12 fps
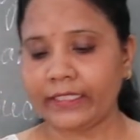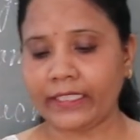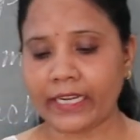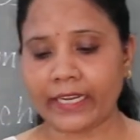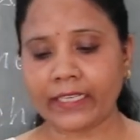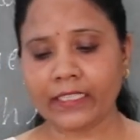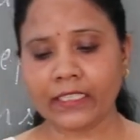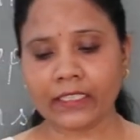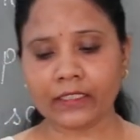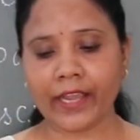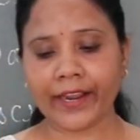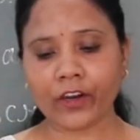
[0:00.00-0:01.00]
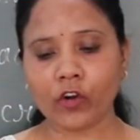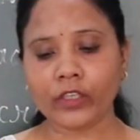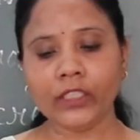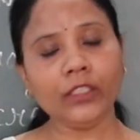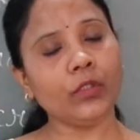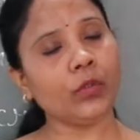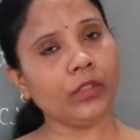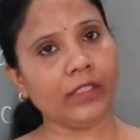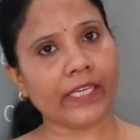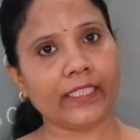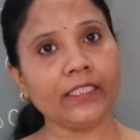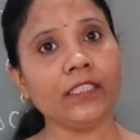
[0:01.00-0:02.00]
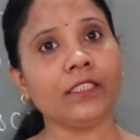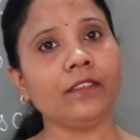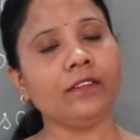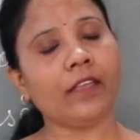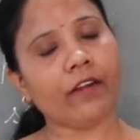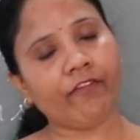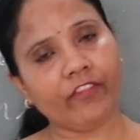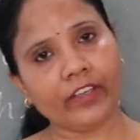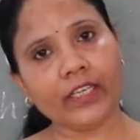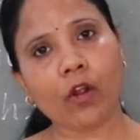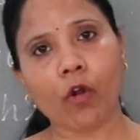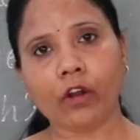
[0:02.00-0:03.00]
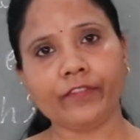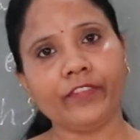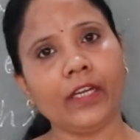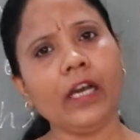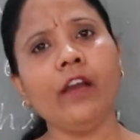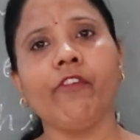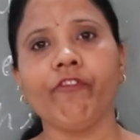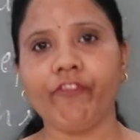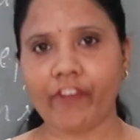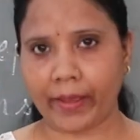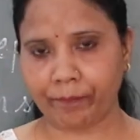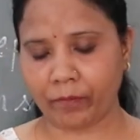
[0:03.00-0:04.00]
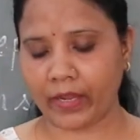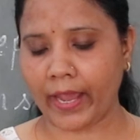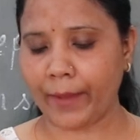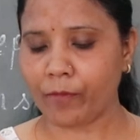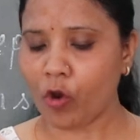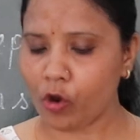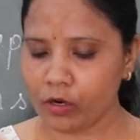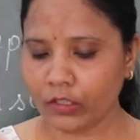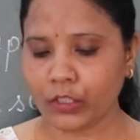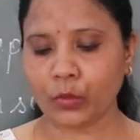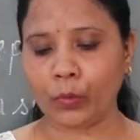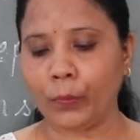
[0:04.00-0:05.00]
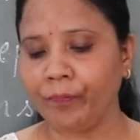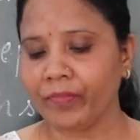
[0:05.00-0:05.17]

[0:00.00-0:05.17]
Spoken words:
That's according to that the work of the webcam also.